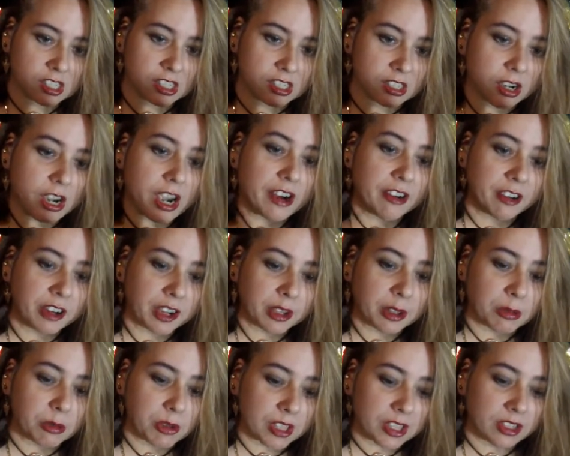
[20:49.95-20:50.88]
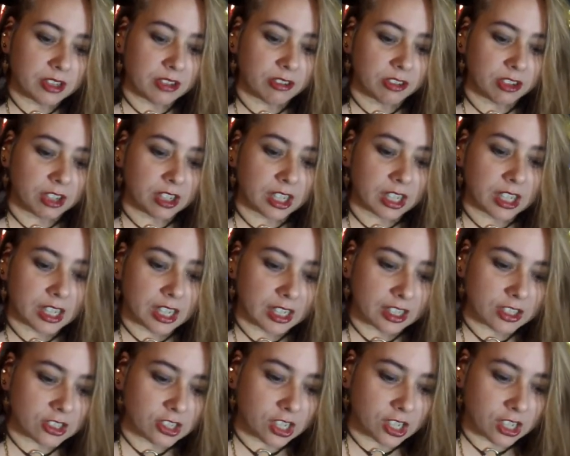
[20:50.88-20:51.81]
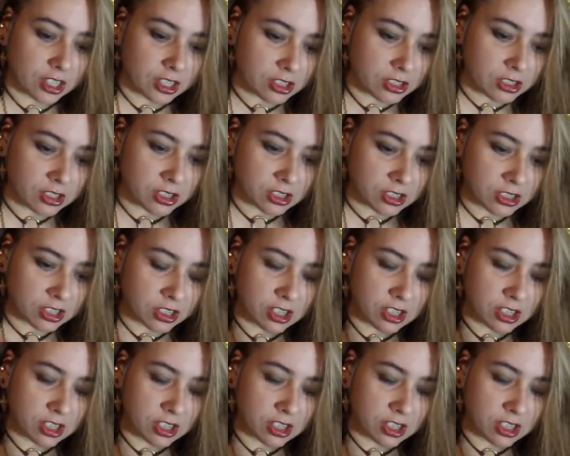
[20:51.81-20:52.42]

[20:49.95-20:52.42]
So I recommend if you're gonna get changed,